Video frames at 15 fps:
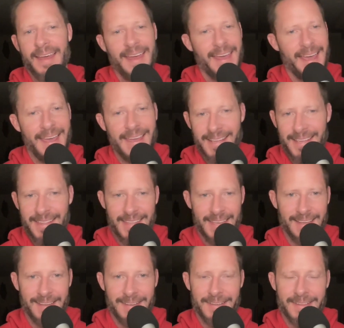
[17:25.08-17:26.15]
anything
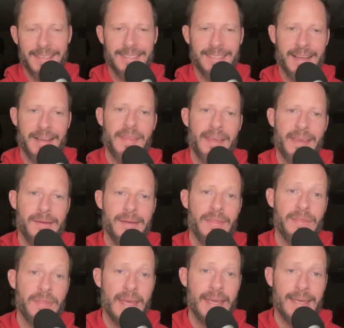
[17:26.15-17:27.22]
under the sun that you can
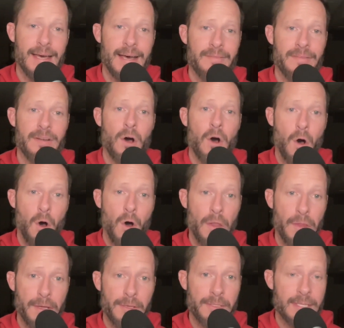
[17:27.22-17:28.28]
think of. And all
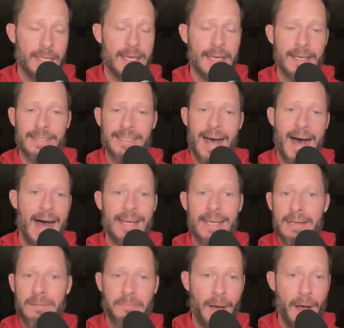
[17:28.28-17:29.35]
those things I
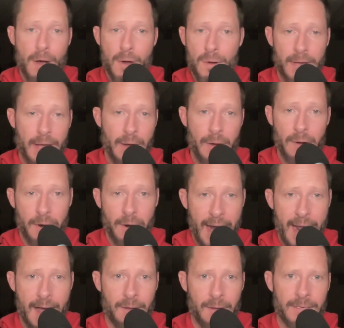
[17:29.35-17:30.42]
didn't pogo
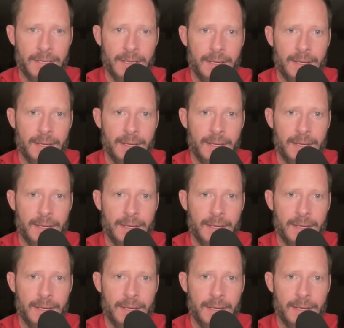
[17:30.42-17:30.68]
around.